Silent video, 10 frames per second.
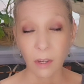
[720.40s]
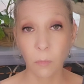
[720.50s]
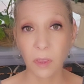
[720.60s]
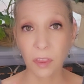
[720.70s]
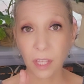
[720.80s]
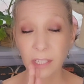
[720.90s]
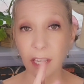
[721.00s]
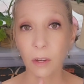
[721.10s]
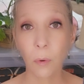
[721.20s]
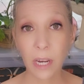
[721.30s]
when the things
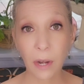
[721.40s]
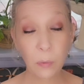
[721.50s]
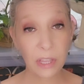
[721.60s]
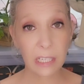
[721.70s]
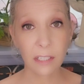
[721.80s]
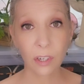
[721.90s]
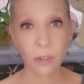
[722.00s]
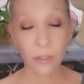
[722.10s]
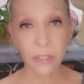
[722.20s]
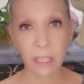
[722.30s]
that are going on with the
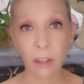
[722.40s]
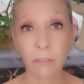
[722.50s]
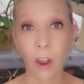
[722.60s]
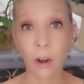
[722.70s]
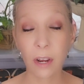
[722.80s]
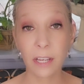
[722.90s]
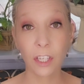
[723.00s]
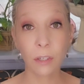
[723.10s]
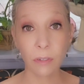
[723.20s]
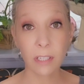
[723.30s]
internal self are
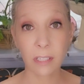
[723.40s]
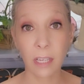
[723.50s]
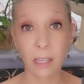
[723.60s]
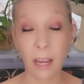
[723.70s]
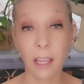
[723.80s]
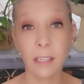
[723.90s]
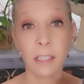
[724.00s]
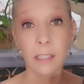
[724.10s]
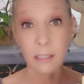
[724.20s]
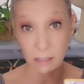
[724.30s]
in unison
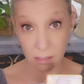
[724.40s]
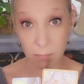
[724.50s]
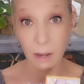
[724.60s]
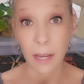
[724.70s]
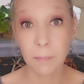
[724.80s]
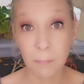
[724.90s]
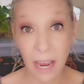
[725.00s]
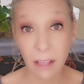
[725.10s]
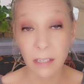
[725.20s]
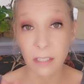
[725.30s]
and in
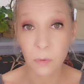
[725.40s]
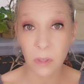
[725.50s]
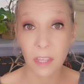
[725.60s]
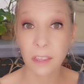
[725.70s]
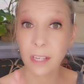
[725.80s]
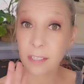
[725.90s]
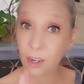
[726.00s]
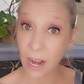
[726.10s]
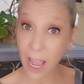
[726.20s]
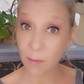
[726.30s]
balance with the things that
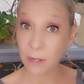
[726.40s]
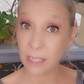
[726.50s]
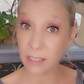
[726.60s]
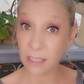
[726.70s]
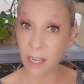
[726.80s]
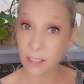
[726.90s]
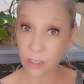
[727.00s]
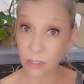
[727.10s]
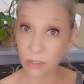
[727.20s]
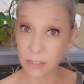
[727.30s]
are happening in the
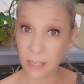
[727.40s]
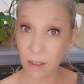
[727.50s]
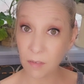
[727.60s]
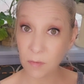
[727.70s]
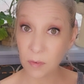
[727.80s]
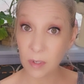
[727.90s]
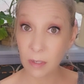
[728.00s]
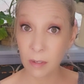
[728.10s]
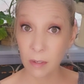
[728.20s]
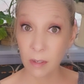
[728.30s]
external self,
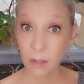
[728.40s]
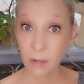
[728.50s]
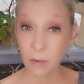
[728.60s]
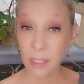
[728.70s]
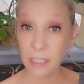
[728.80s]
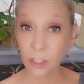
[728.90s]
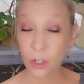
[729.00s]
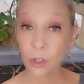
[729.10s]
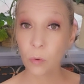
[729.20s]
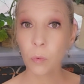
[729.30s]
right? The
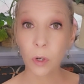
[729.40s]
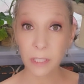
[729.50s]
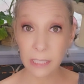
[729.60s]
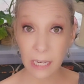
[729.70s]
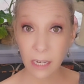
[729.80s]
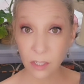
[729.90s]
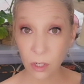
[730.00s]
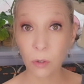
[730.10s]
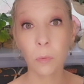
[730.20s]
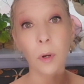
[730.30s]
internal world and the
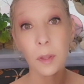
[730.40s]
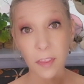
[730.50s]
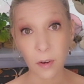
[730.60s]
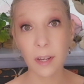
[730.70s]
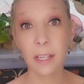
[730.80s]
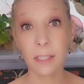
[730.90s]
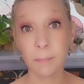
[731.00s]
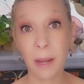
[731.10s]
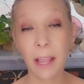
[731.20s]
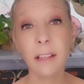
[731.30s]
external world, there is
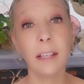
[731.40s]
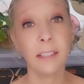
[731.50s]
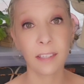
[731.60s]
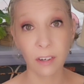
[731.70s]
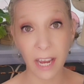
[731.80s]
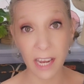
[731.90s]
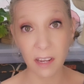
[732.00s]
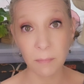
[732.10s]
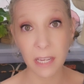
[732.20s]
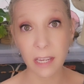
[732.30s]
balance, there
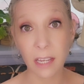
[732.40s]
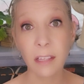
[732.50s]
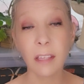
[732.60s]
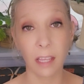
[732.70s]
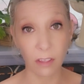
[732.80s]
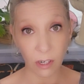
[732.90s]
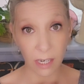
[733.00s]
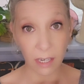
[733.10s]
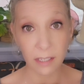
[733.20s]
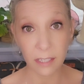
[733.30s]
can be healing, there
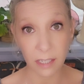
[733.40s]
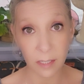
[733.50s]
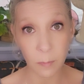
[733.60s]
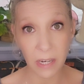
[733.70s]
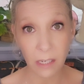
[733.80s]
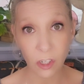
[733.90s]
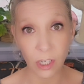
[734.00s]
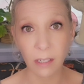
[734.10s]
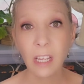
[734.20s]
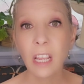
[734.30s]
is
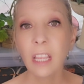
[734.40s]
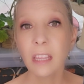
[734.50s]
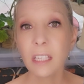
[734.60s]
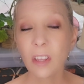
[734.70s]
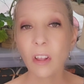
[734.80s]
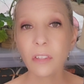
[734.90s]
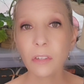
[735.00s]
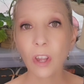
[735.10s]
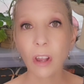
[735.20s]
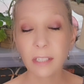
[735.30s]
expansion. This also
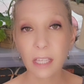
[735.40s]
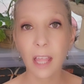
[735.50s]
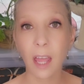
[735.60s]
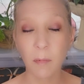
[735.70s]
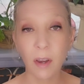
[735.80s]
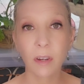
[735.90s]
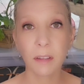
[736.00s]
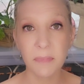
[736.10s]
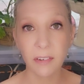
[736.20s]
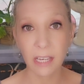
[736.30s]
talks a lot about
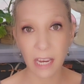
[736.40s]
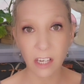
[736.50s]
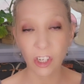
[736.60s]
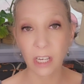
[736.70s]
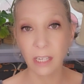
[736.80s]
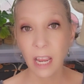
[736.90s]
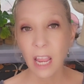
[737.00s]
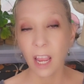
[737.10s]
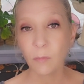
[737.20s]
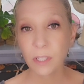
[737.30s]
communication.
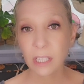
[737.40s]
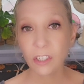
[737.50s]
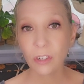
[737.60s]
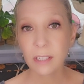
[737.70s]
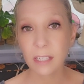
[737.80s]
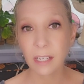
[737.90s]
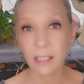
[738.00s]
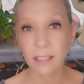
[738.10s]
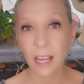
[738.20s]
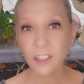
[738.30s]
And what's interesting
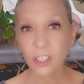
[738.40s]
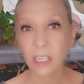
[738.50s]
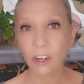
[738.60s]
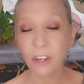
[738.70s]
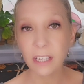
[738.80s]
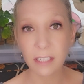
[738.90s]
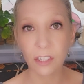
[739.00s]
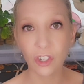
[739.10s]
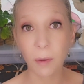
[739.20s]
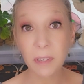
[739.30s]
is Sagittarius
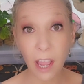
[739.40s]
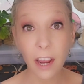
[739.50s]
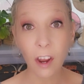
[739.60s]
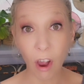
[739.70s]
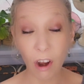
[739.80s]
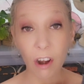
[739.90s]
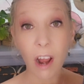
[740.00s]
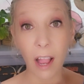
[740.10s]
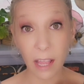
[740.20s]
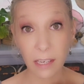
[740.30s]
and Gemini are
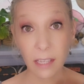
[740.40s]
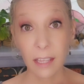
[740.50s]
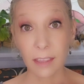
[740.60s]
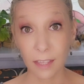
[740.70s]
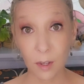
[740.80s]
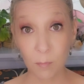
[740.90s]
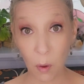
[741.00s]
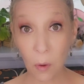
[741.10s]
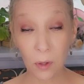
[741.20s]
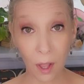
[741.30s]
on the
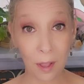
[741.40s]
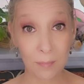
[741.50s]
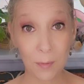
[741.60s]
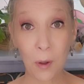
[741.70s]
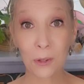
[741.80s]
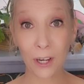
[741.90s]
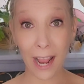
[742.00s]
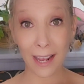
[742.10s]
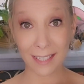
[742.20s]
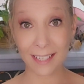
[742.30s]
polar
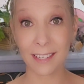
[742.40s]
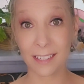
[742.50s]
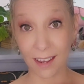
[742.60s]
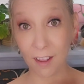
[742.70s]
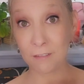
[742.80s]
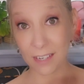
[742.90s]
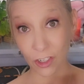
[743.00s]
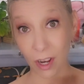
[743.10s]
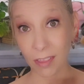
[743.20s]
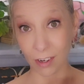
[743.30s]
axis of
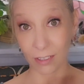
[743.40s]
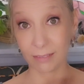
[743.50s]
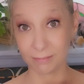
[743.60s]
each other.